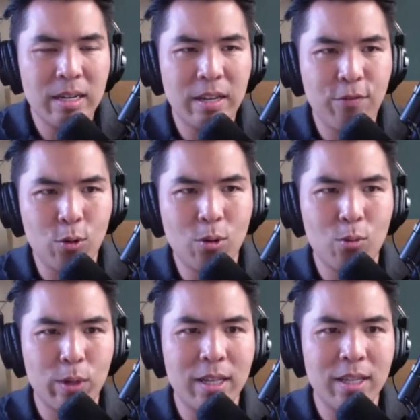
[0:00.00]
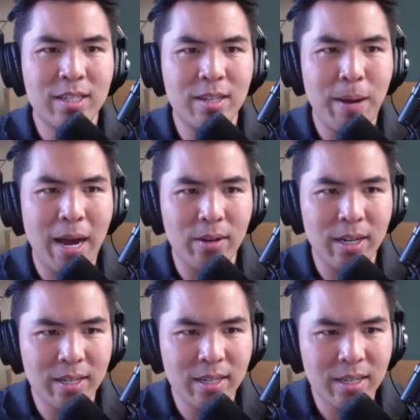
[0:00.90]
If you're a realist about
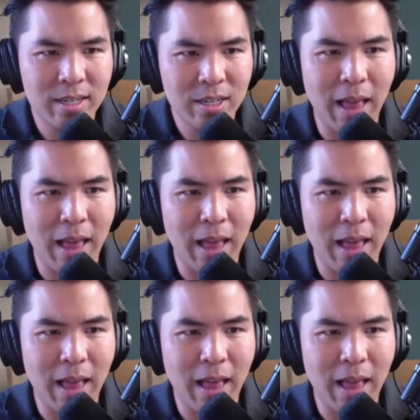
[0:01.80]
it,